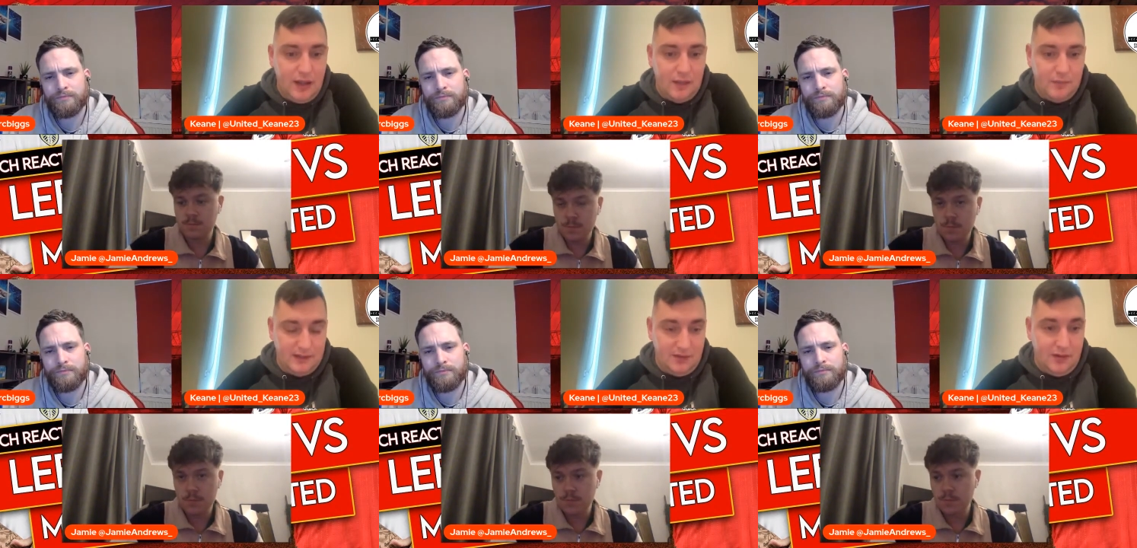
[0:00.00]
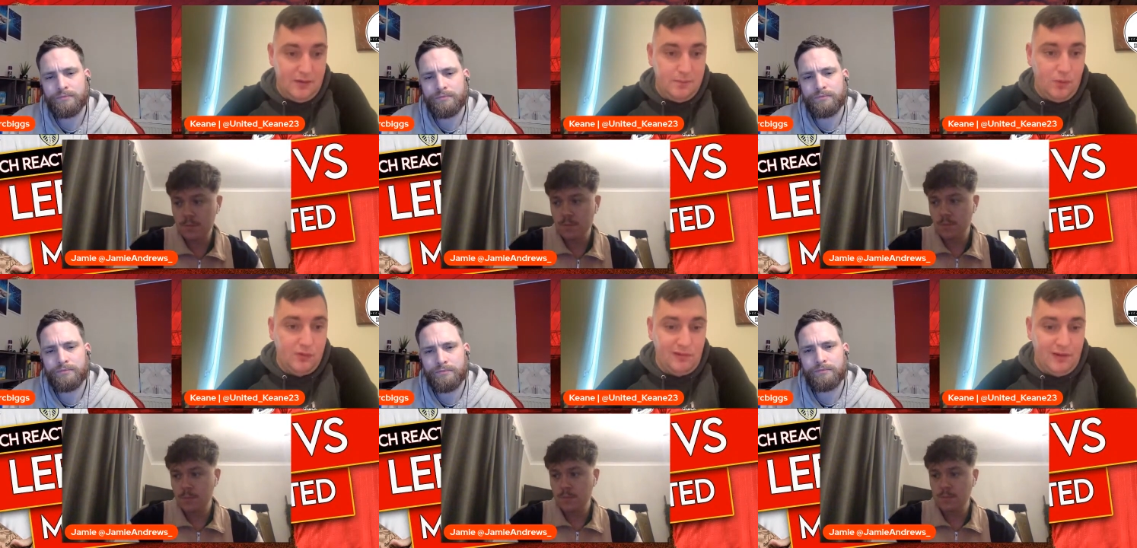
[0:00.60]
Speaker 1: because they're literally
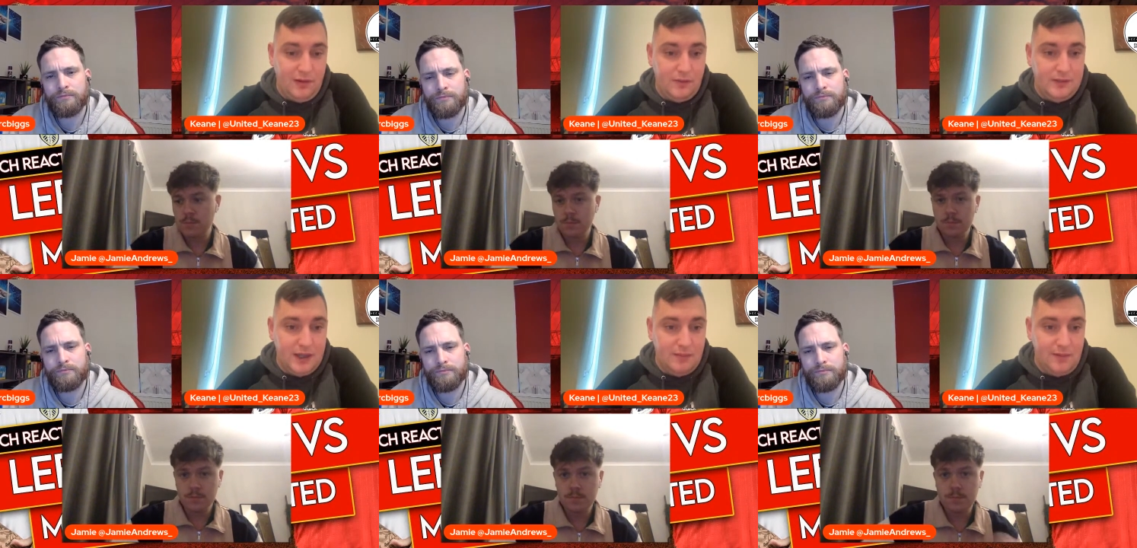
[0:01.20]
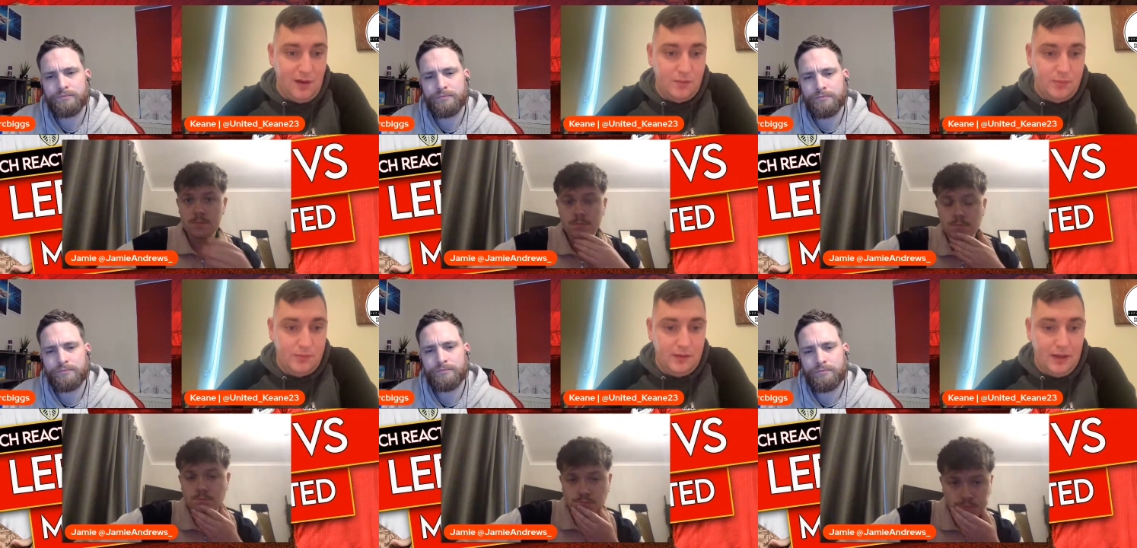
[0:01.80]
both trying to do the same
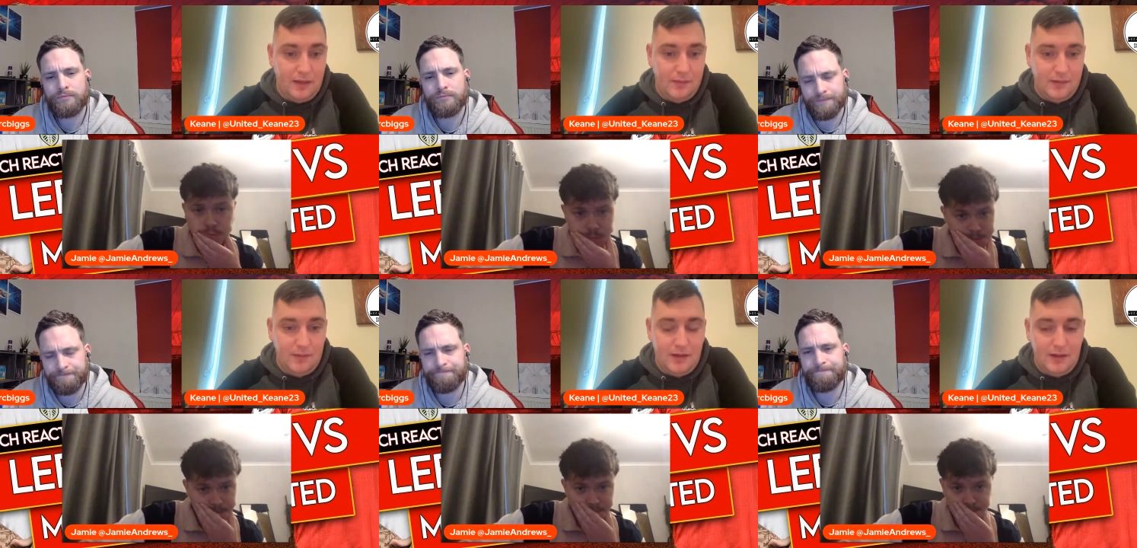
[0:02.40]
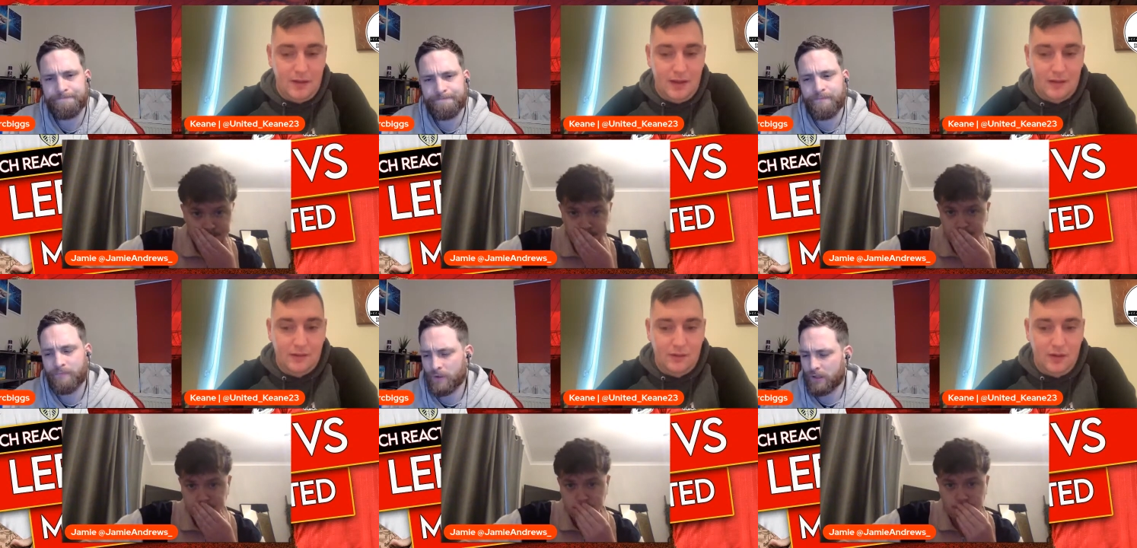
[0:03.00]
job at the minute,
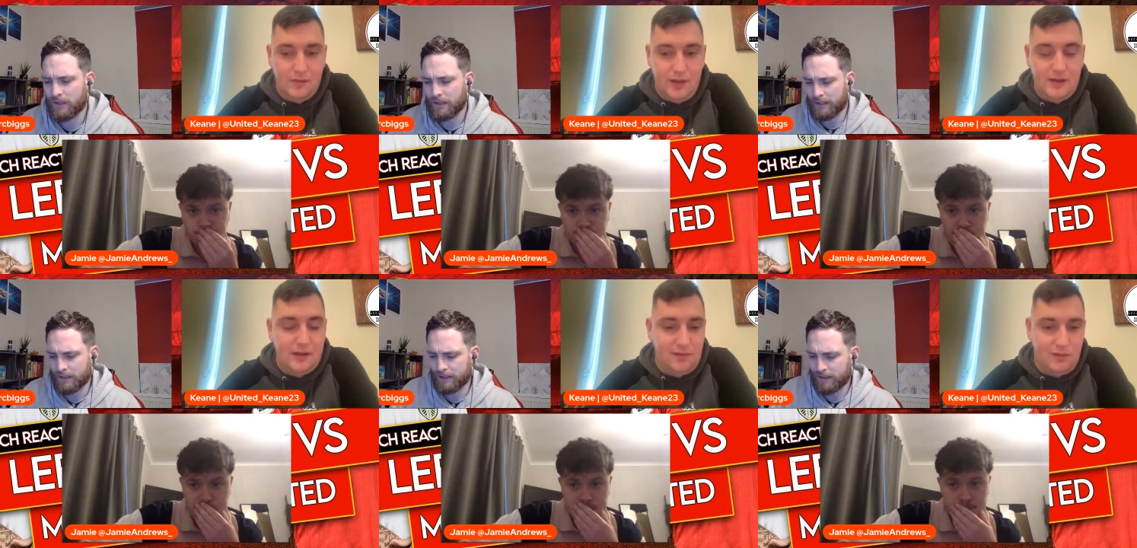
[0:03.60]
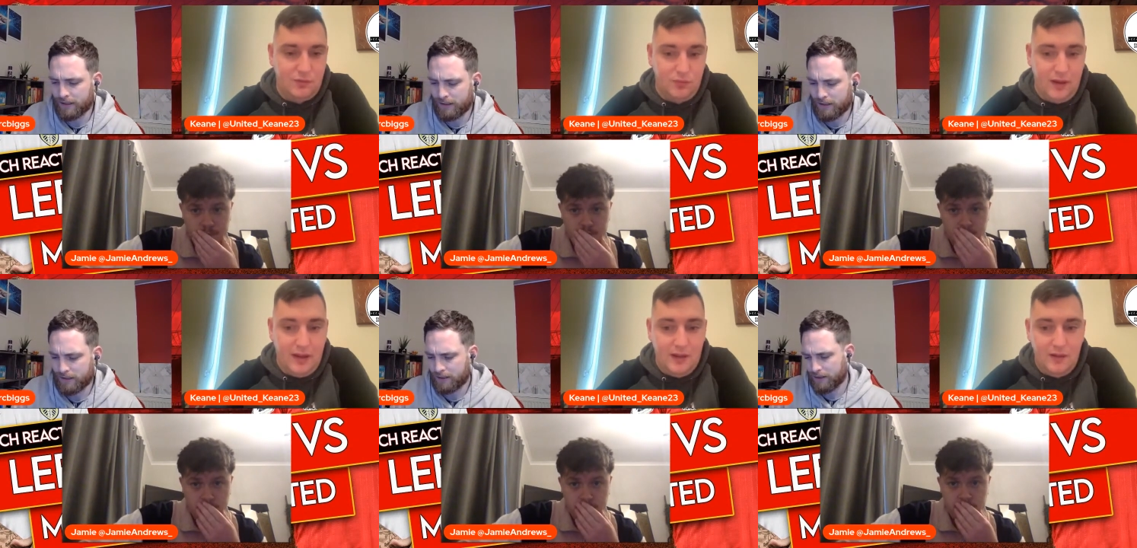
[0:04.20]
and they're kind of getting each other's
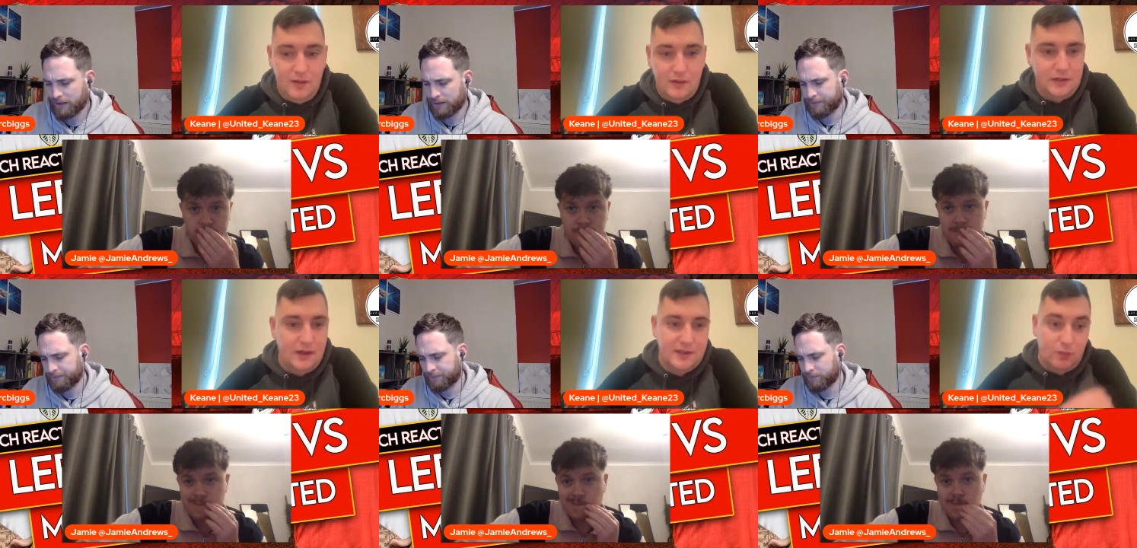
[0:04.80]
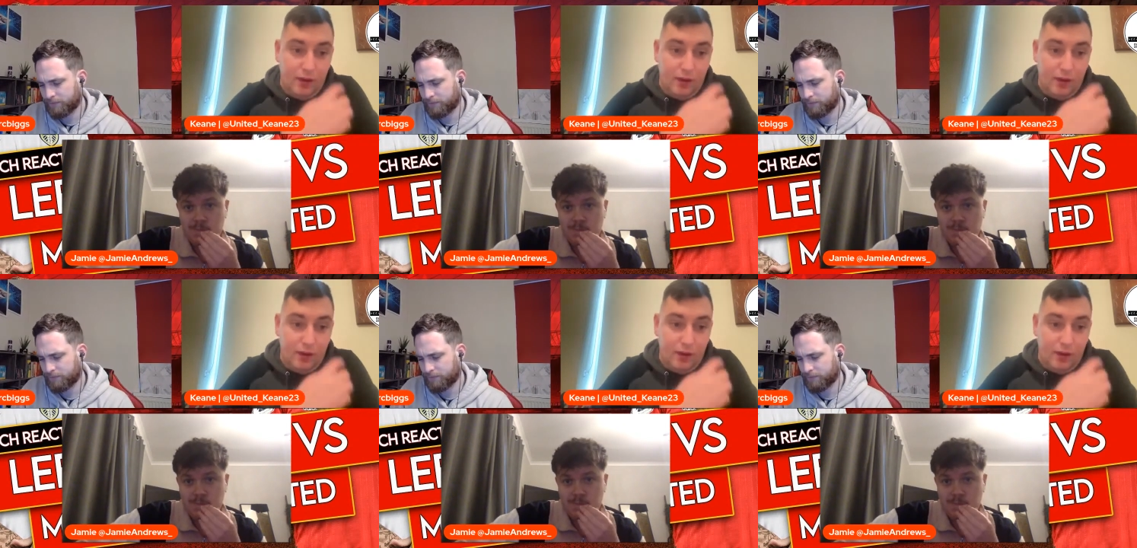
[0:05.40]
way. It's kind of